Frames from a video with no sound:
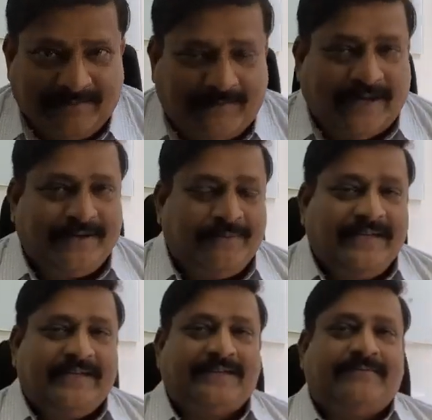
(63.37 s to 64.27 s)
fighter
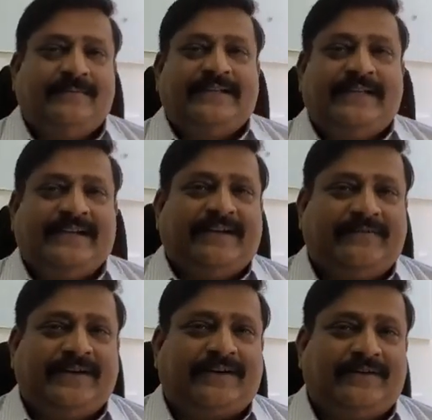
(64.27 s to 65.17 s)
means basically
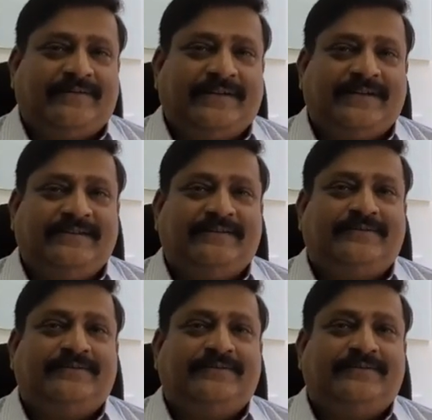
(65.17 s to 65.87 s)
infantry officer,